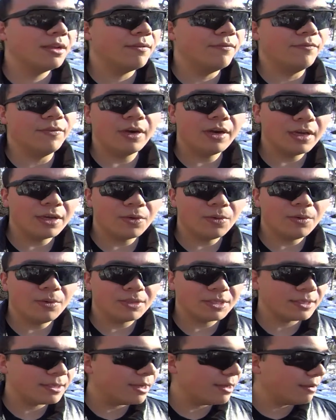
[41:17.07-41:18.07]
Very cool
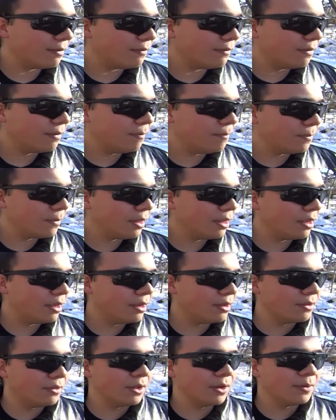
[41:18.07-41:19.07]
stuff,
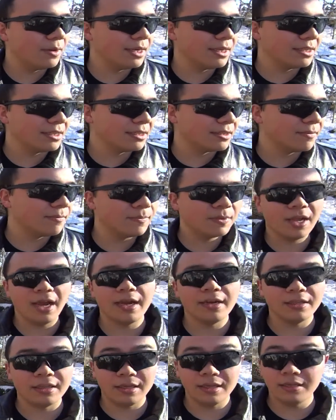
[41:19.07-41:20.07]
though it is
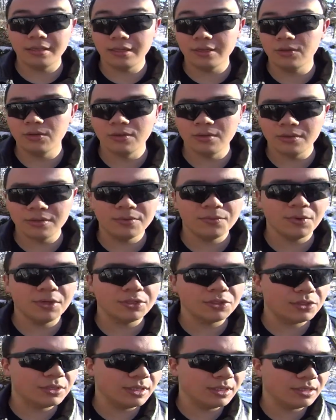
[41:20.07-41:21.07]
highly illegal,
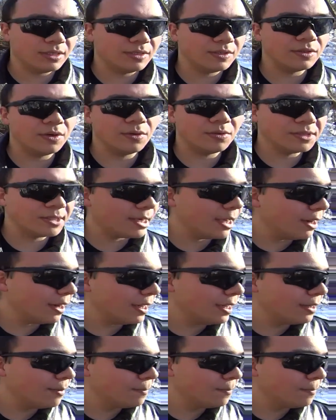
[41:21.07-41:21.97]
which is so scary.